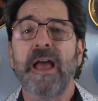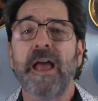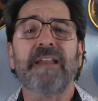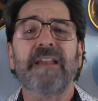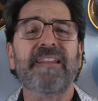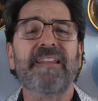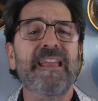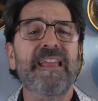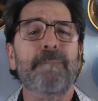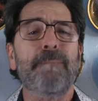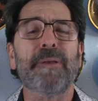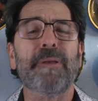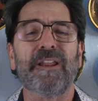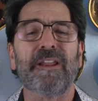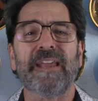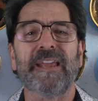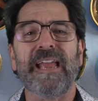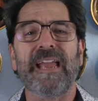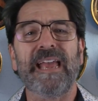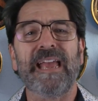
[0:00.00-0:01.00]
Team
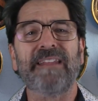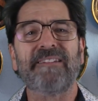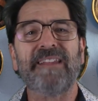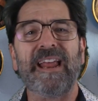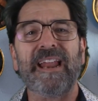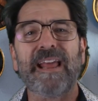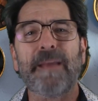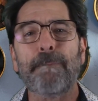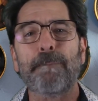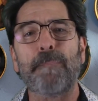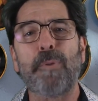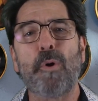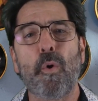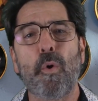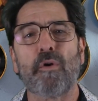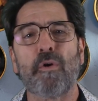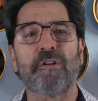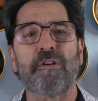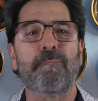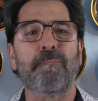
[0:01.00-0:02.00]
building is an
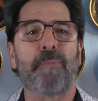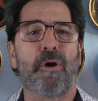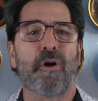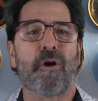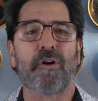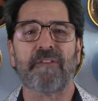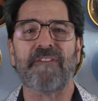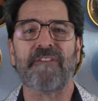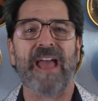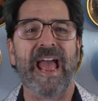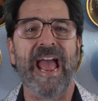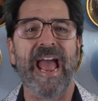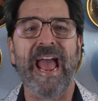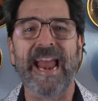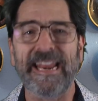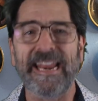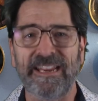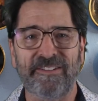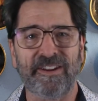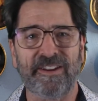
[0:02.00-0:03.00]
important part of
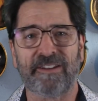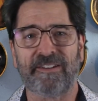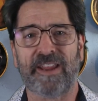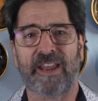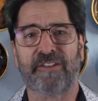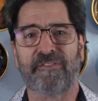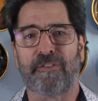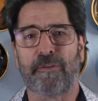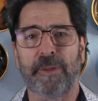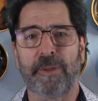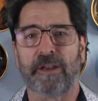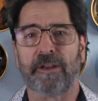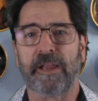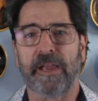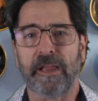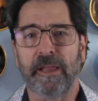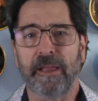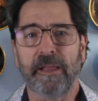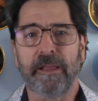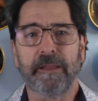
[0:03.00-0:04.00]
any successful
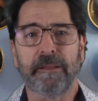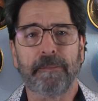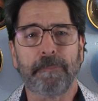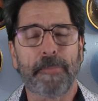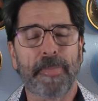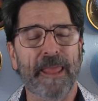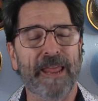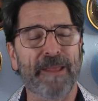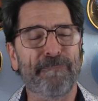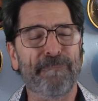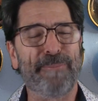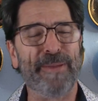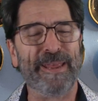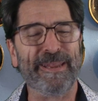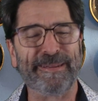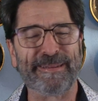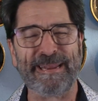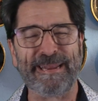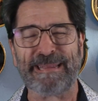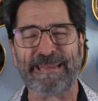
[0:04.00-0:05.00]

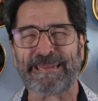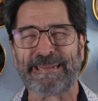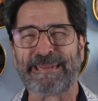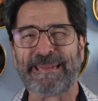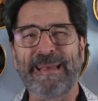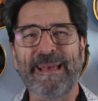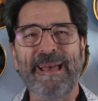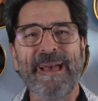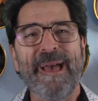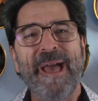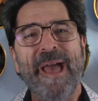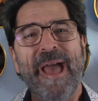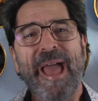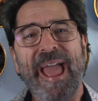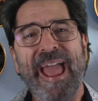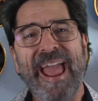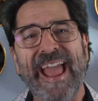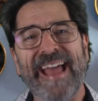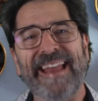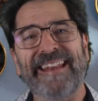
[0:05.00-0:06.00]
business,
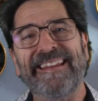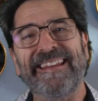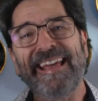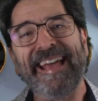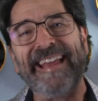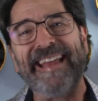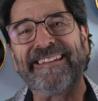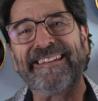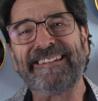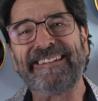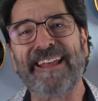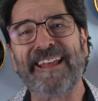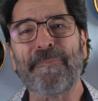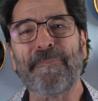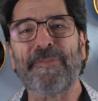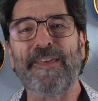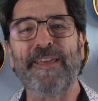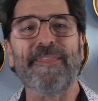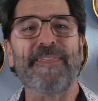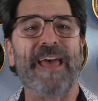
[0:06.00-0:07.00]
and it's
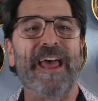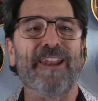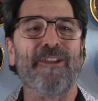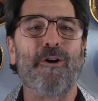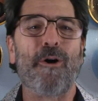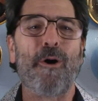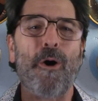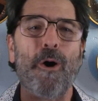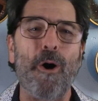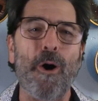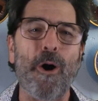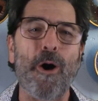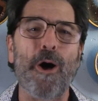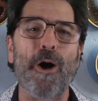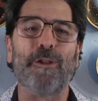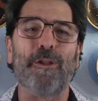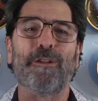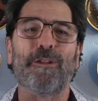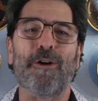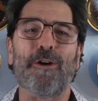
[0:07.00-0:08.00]
something that
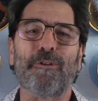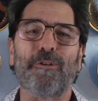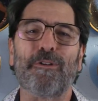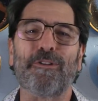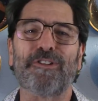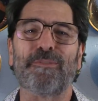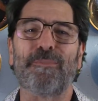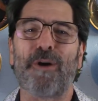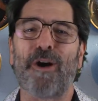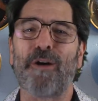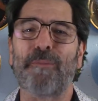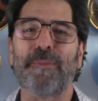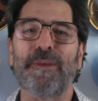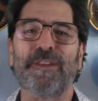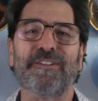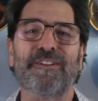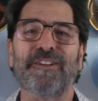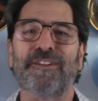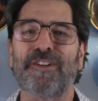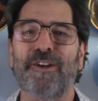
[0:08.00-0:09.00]
all local small
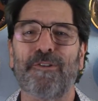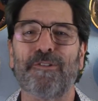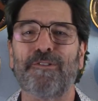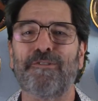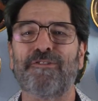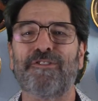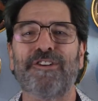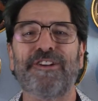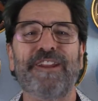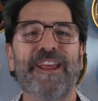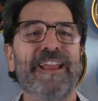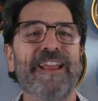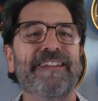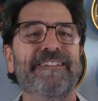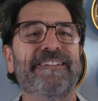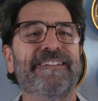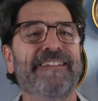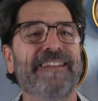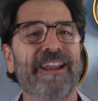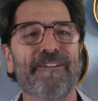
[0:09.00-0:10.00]
business owners should take
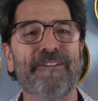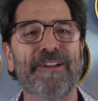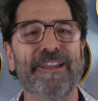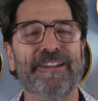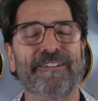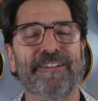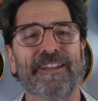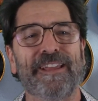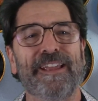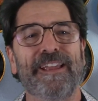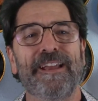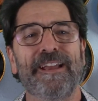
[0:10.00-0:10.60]
seriously.